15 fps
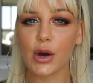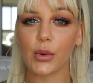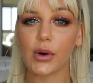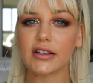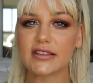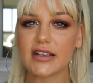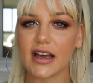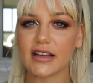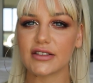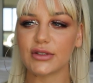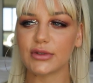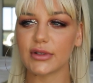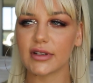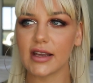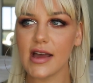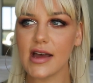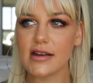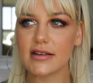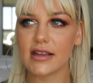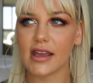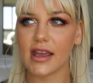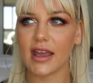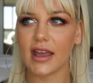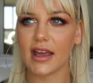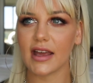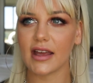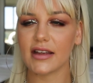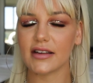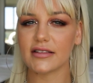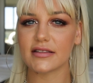what tattoo to get
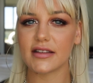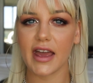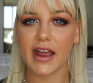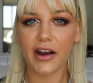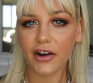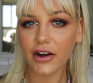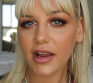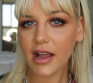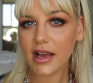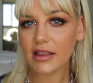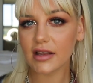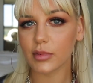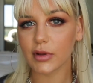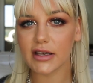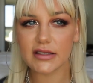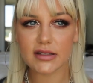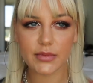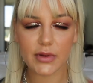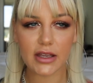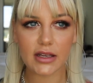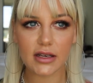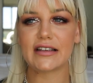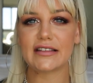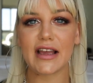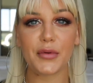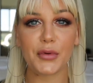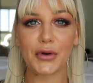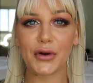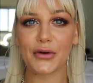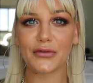and the area, the placement, and yeah,
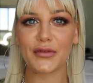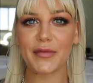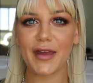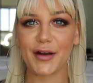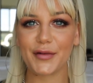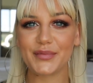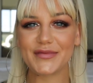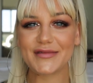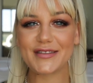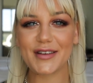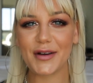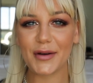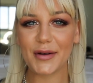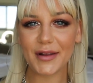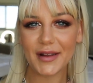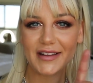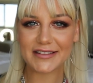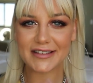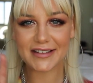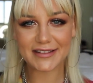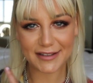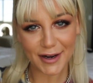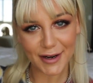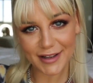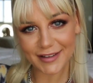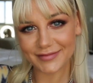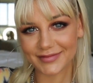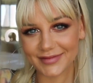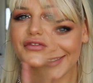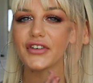we'll go from there. So let's get started.
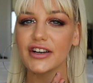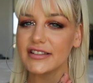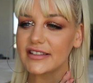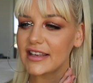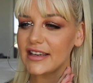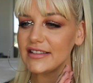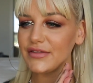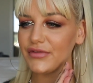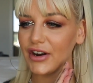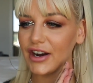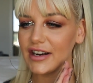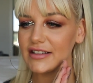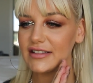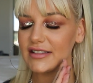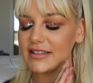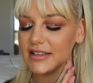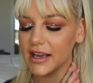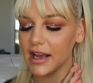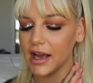First things first,